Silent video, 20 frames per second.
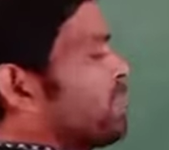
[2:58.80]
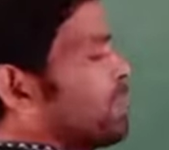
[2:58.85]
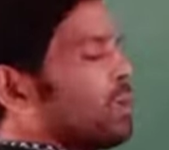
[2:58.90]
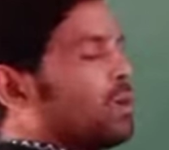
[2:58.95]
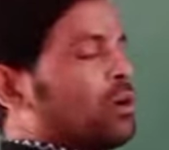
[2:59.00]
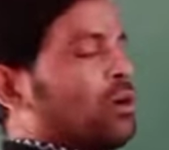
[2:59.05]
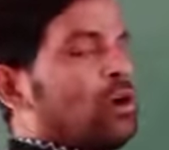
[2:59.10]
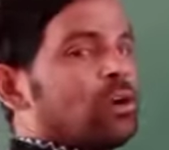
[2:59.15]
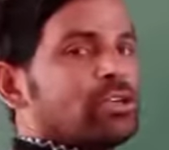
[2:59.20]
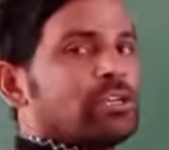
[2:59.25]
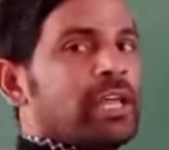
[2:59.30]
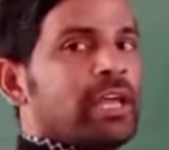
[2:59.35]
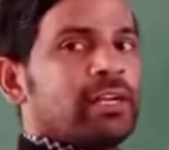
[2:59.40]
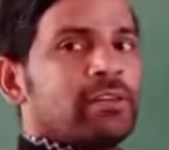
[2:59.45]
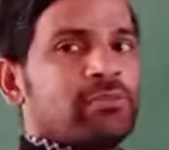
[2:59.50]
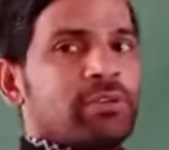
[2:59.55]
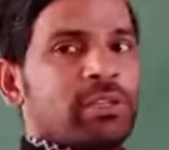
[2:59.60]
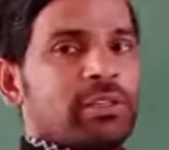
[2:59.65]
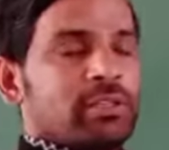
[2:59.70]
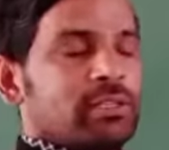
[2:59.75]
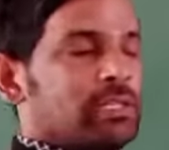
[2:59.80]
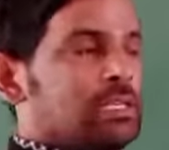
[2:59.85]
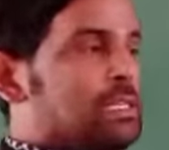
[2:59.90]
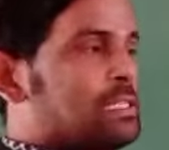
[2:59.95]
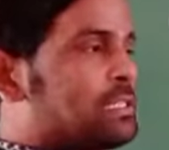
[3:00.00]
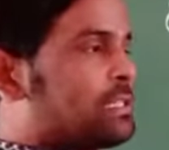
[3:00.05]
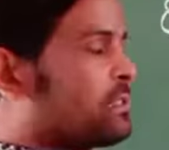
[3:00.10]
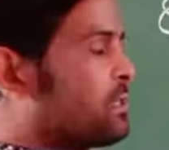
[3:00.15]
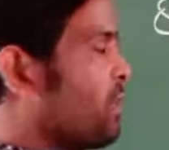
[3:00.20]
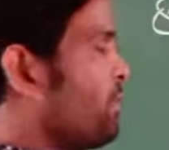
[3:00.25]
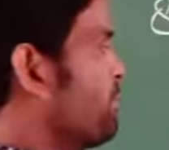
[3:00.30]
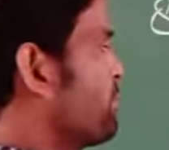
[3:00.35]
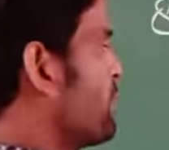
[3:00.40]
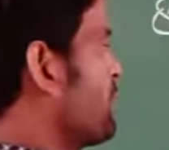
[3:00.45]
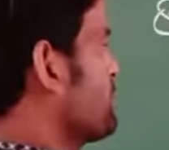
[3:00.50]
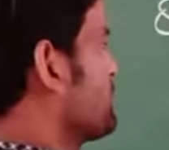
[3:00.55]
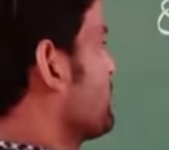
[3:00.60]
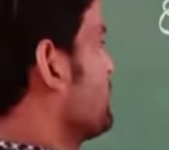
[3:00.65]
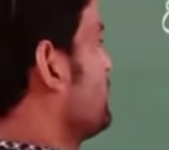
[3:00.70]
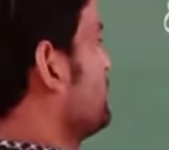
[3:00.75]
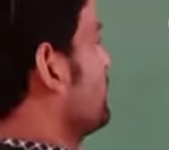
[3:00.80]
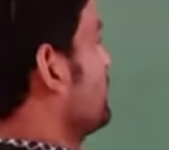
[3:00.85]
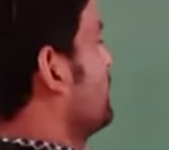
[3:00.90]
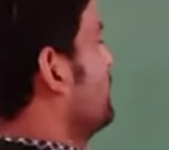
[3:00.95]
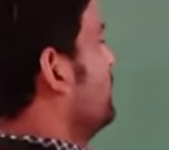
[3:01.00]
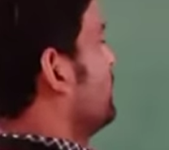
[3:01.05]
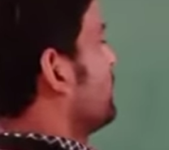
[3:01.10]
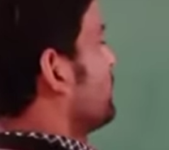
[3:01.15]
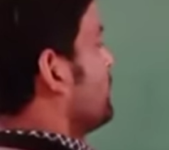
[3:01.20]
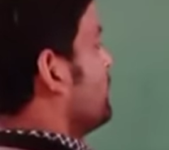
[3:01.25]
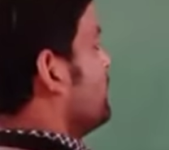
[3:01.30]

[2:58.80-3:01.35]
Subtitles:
contact with this temperature,